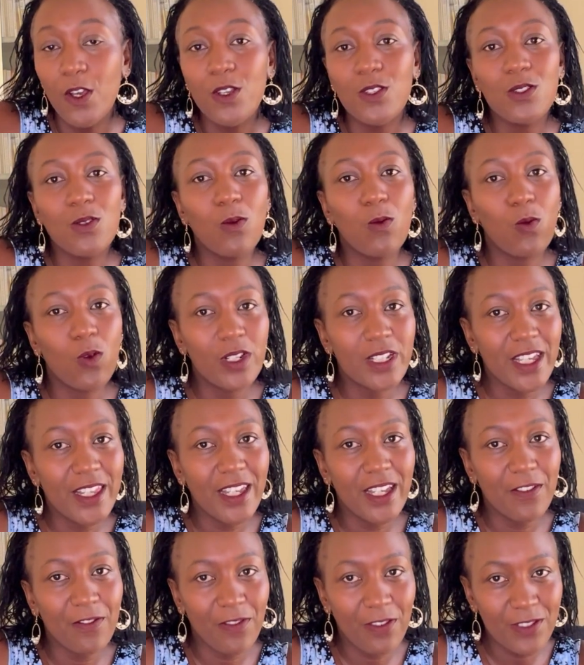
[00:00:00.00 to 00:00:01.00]
So what are the
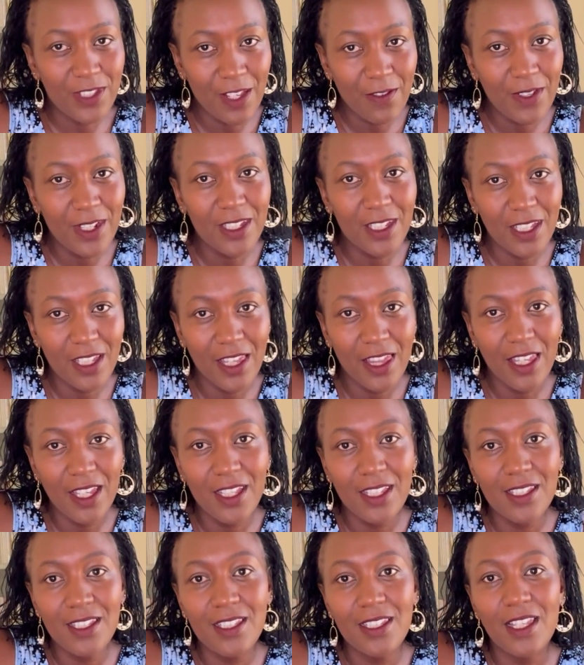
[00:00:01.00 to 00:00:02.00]
7 key
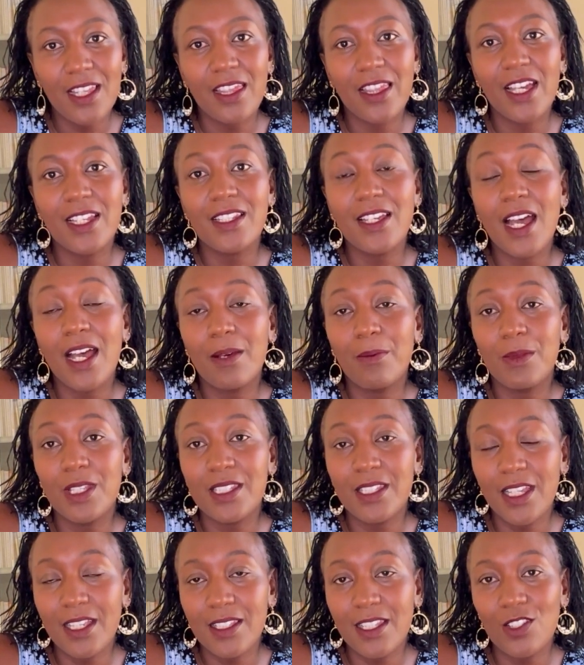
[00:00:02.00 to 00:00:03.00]
things that are
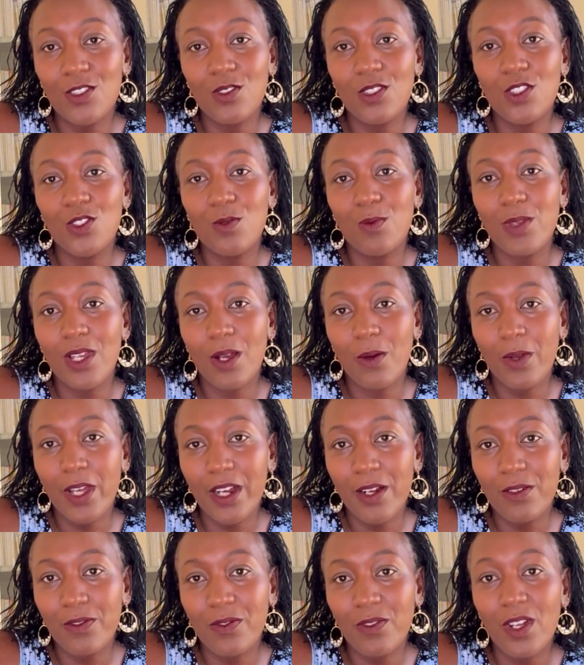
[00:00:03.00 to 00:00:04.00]
mistakes that you need to be
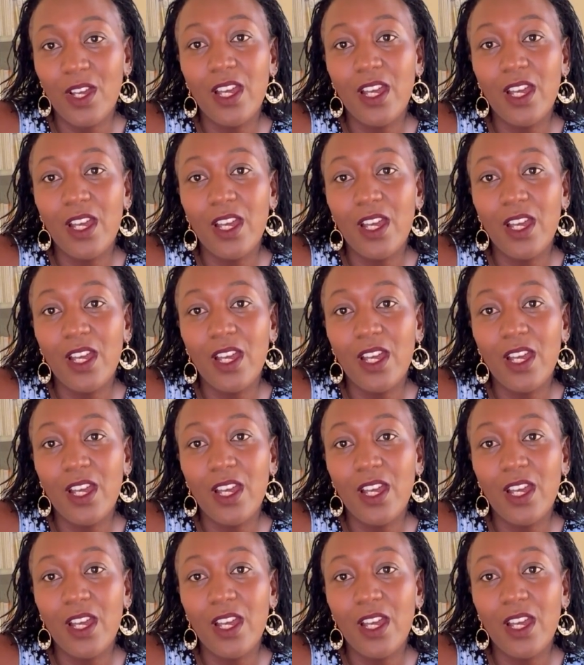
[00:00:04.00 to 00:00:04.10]
aware of,